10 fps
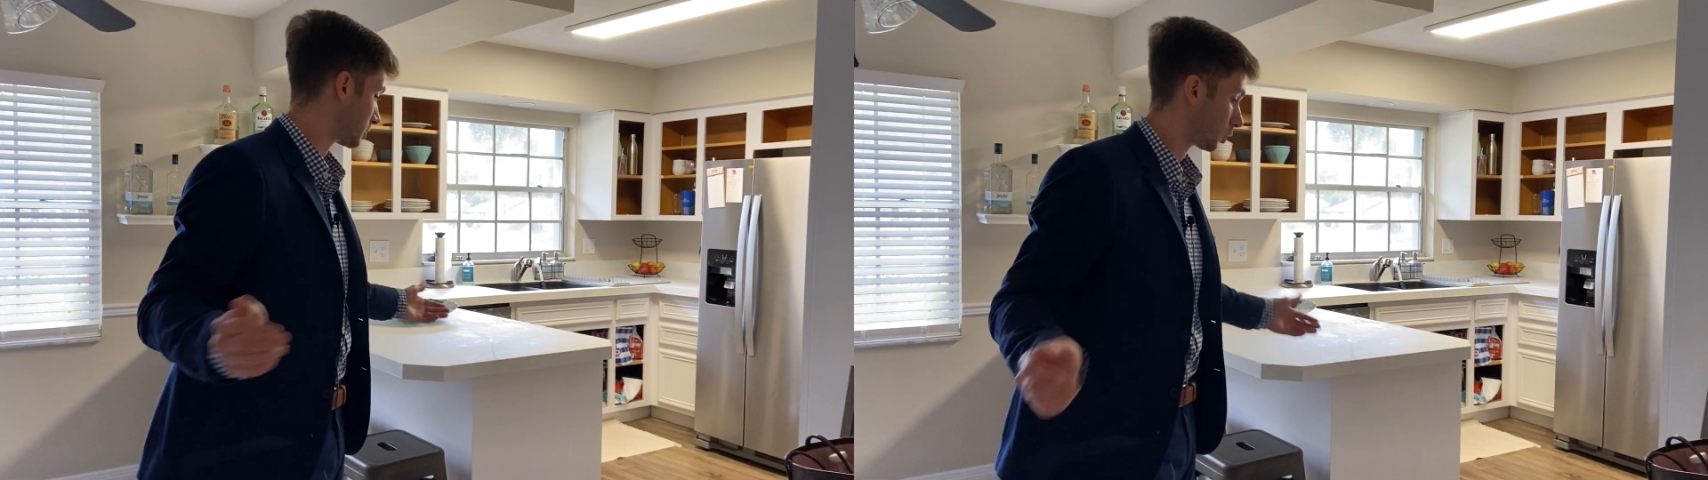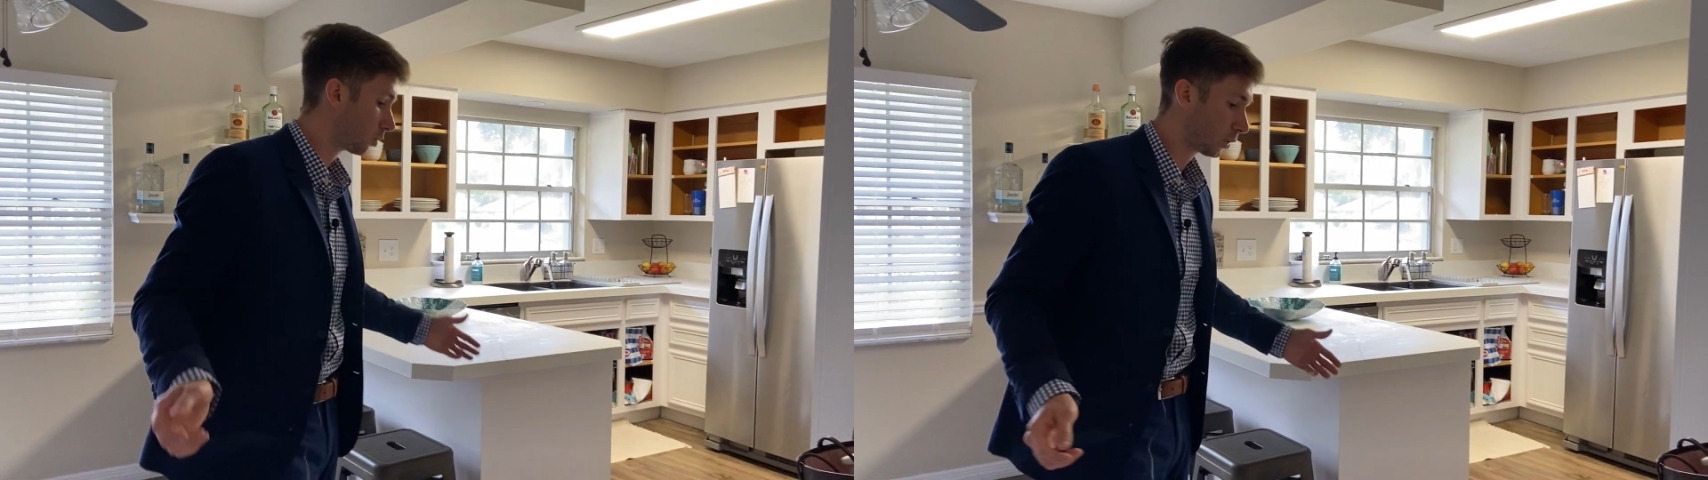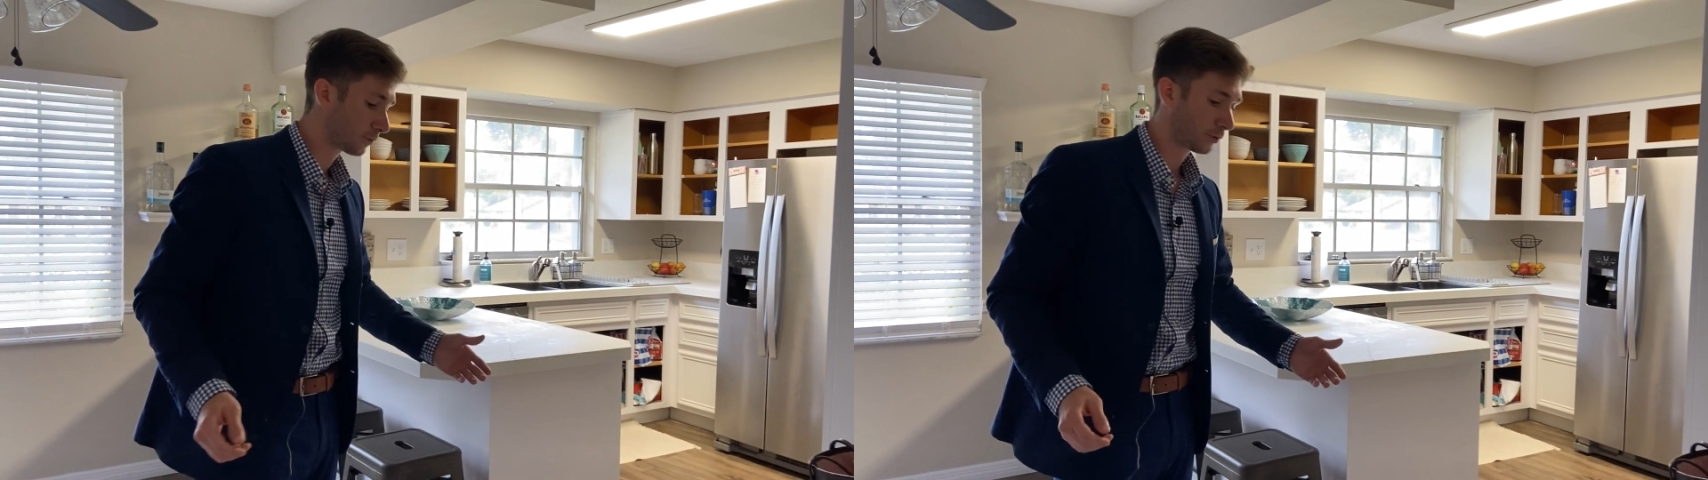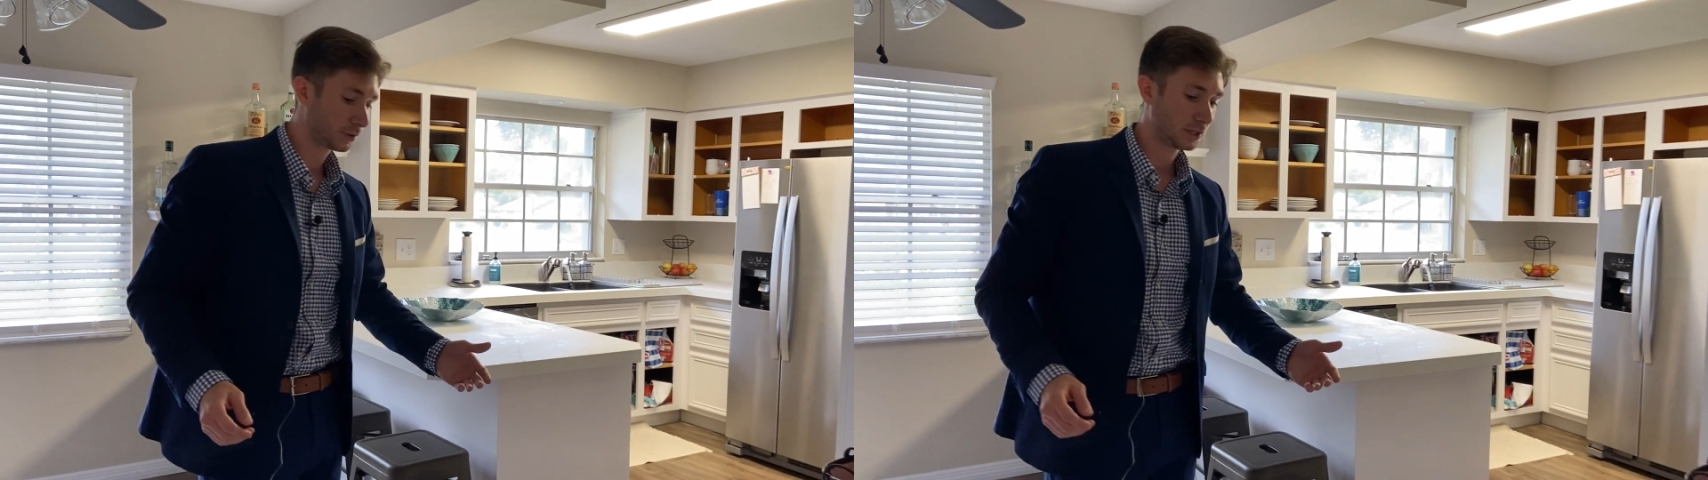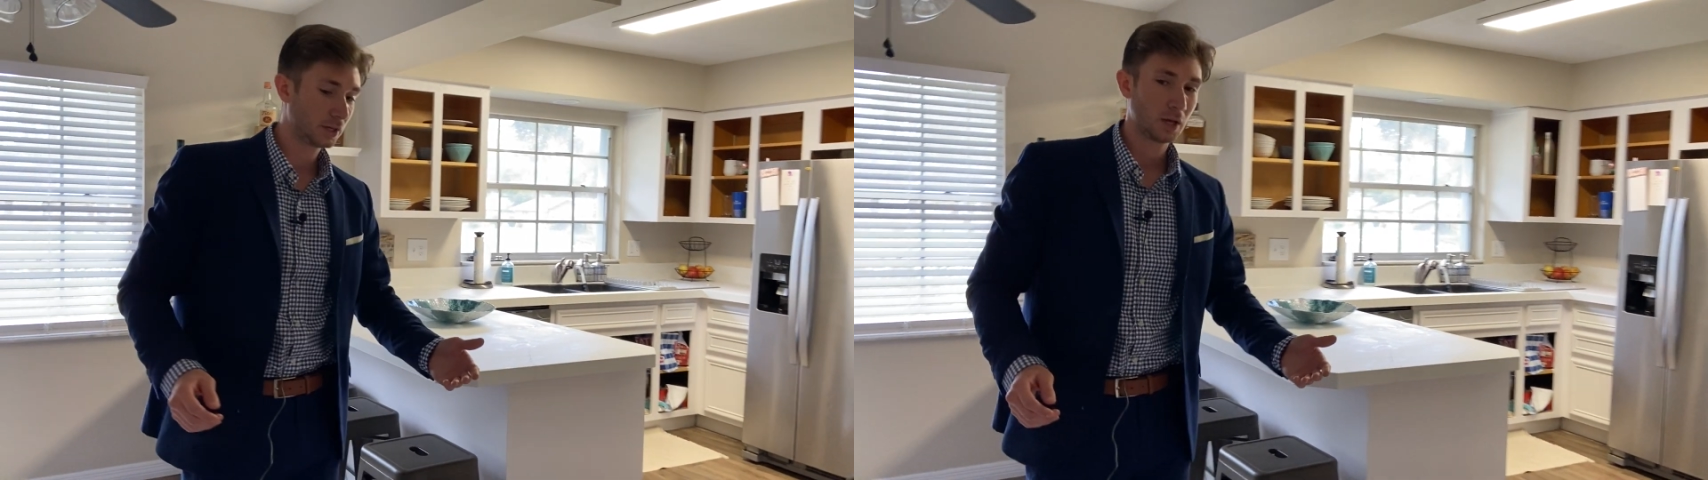So we went for
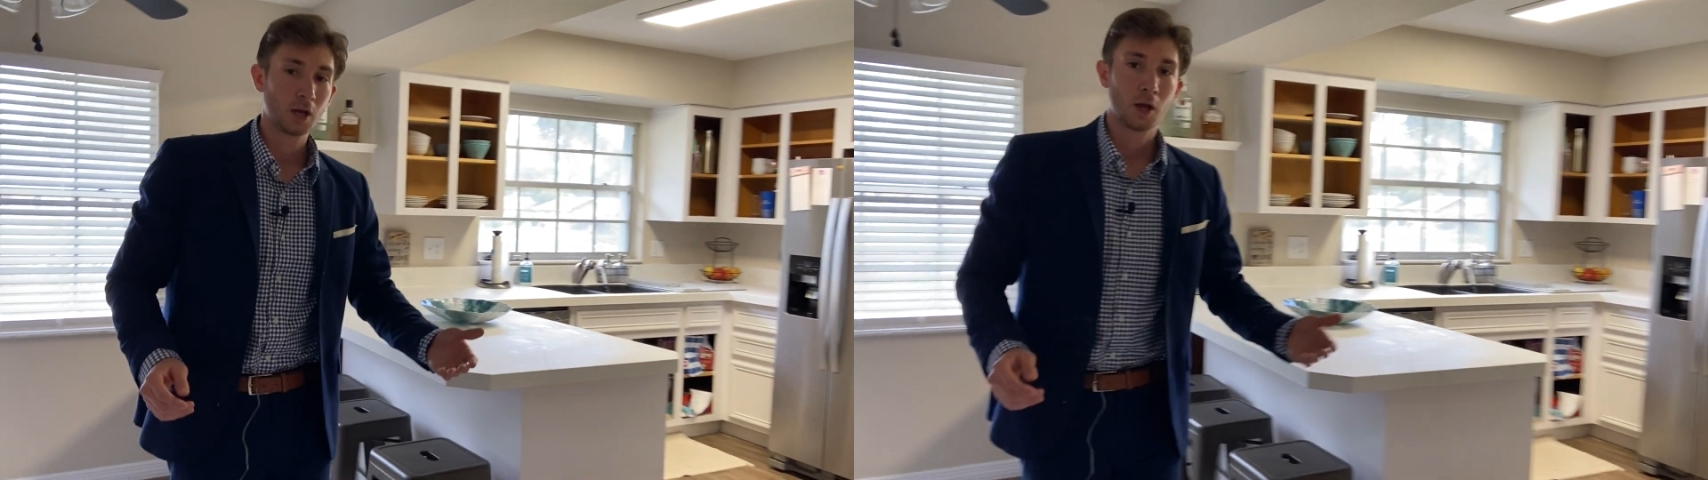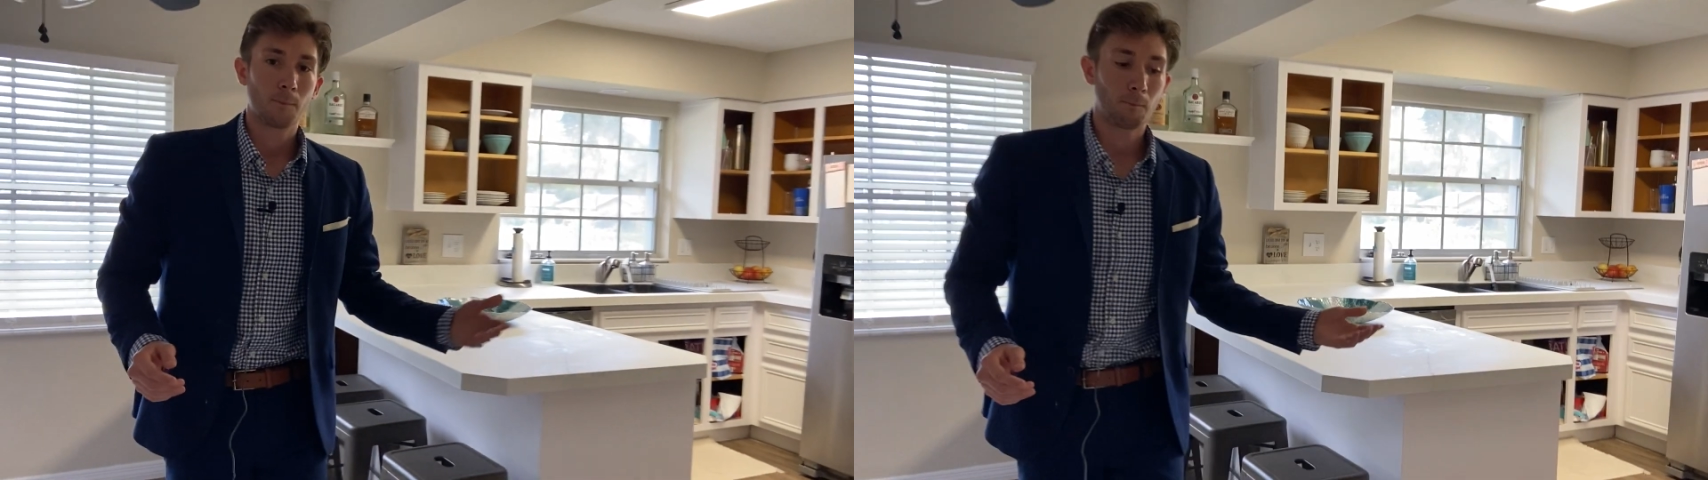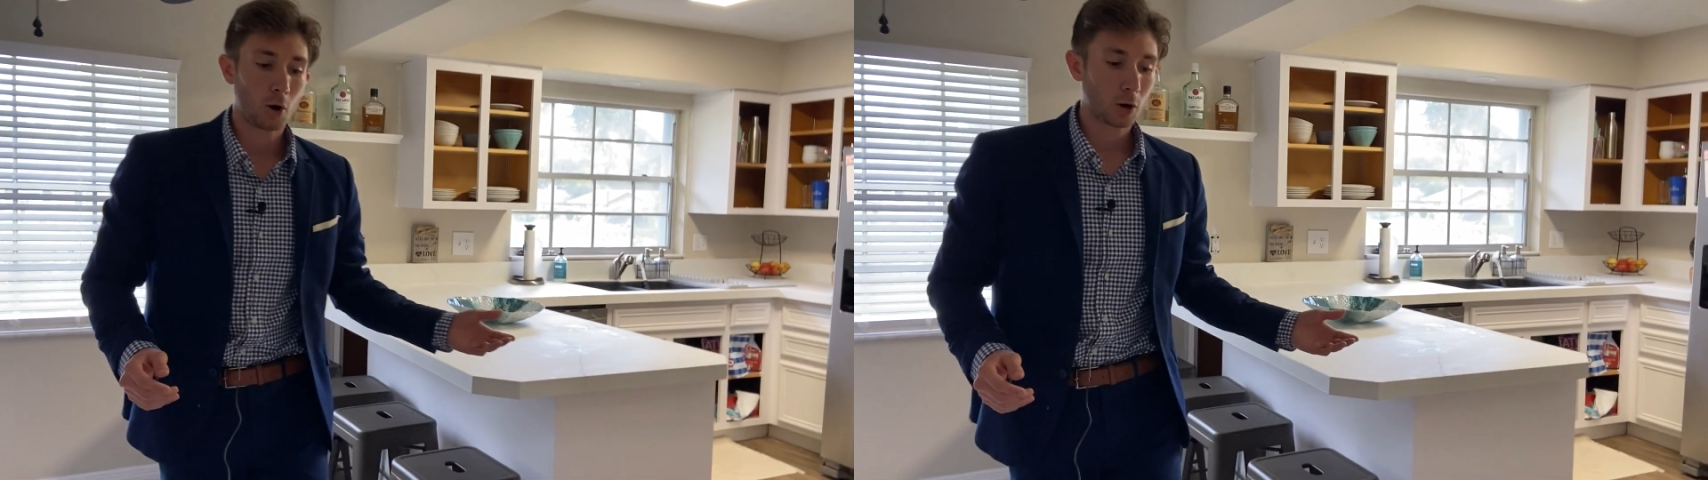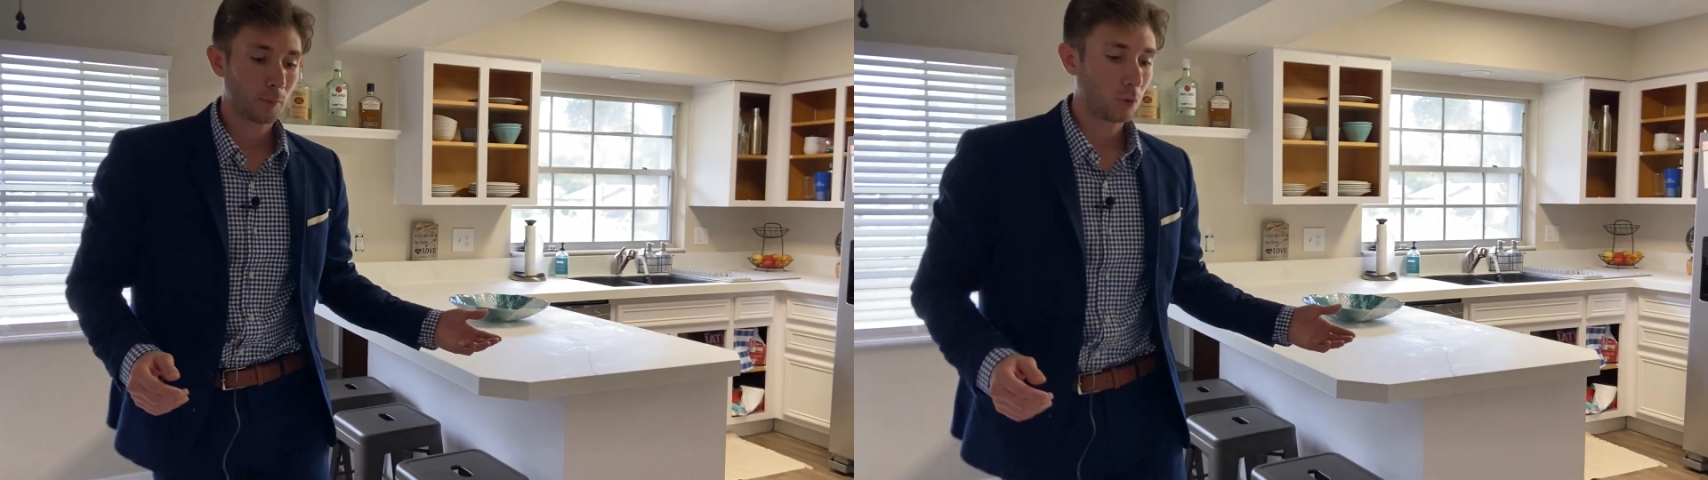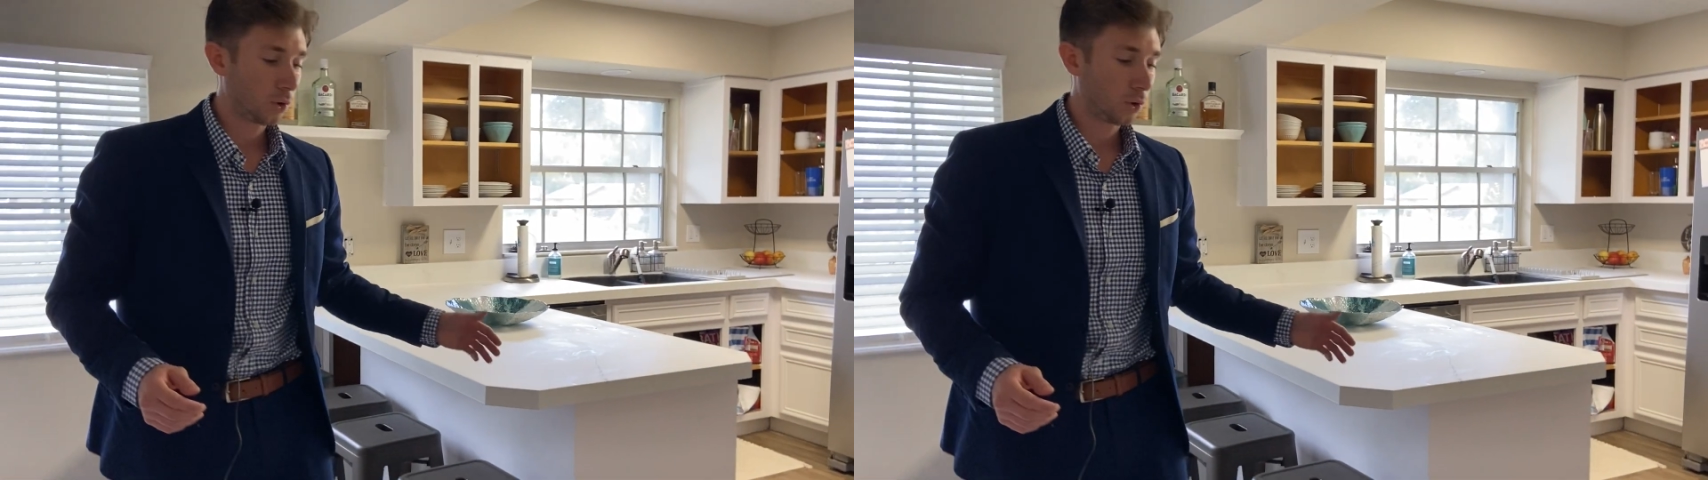the marble